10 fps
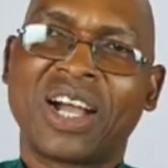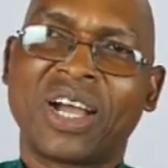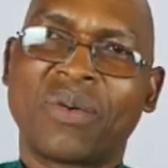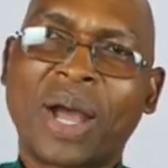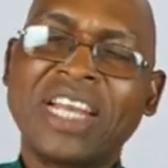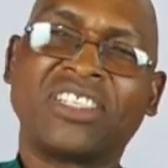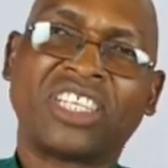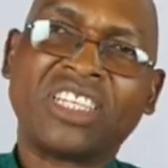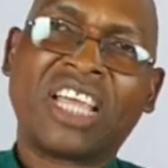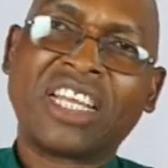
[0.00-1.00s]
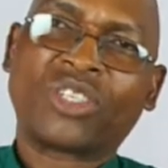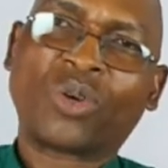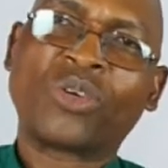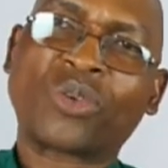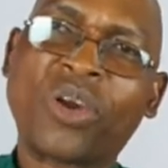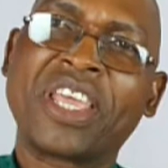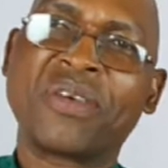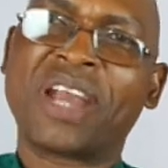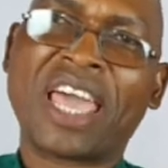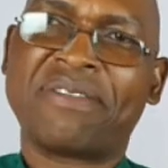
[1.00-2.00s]
What is it that is controlling
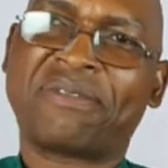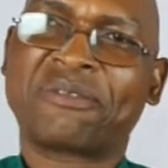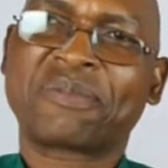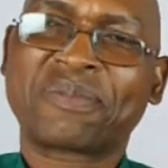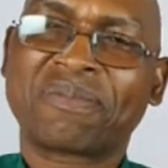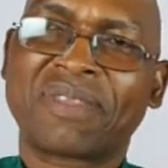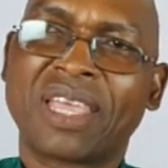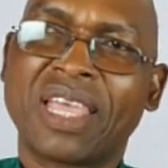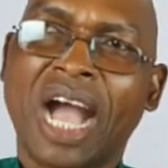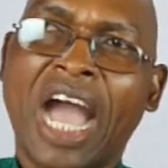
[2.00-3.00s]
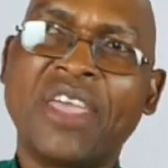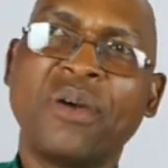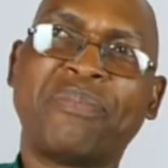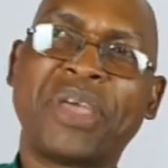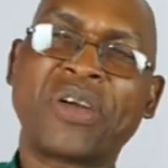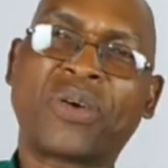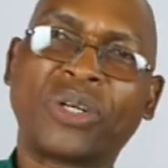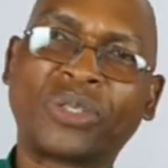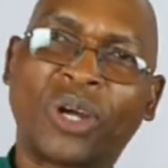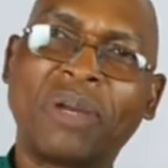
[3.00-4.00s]
your life? Are you being
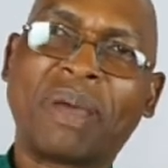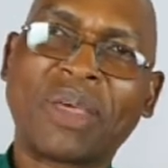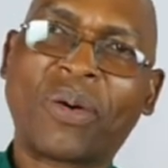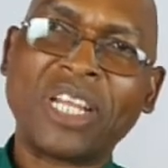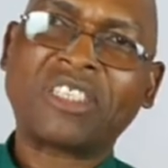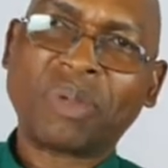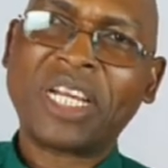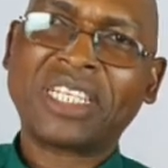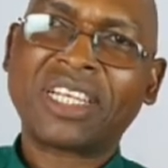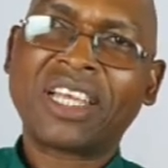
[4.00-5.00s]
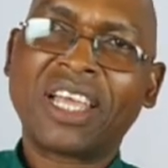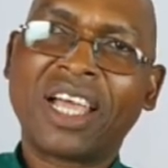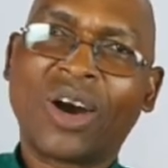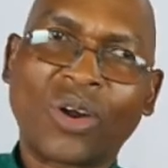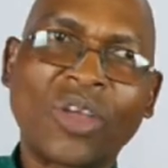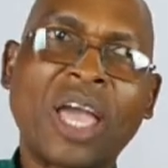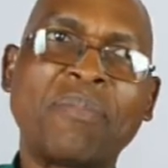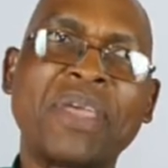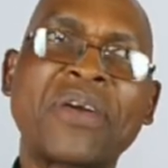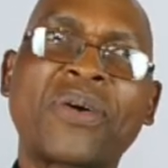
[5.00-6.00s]
controlled by the Holy Spirit? Or you are
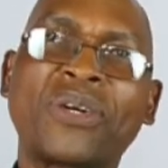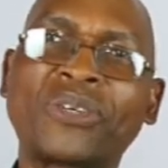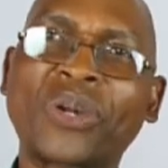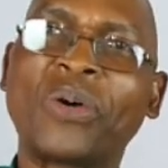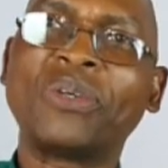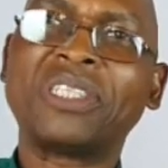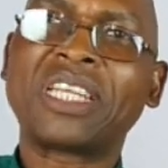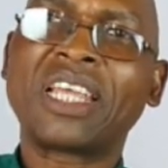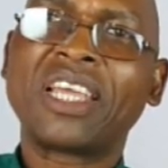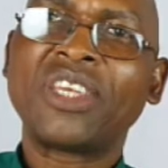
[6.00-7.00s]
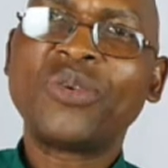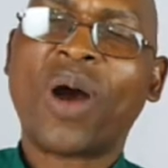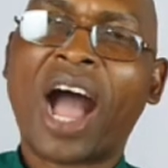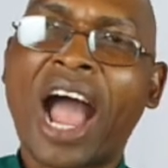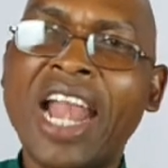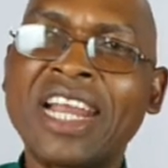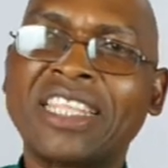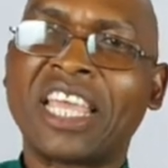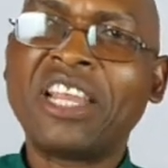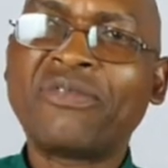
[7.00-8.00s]
being controlled? You are under
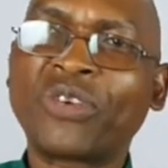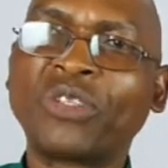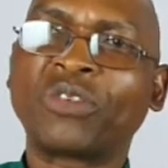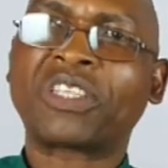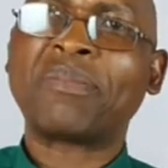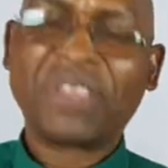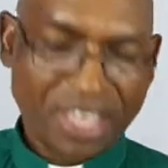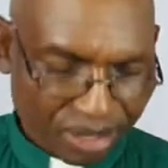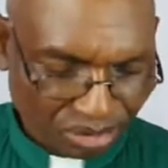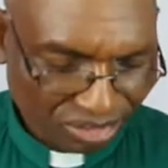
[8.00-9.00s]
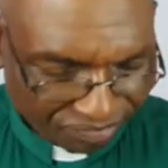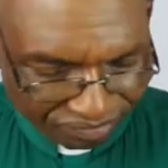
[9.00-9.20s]
the influence of something else.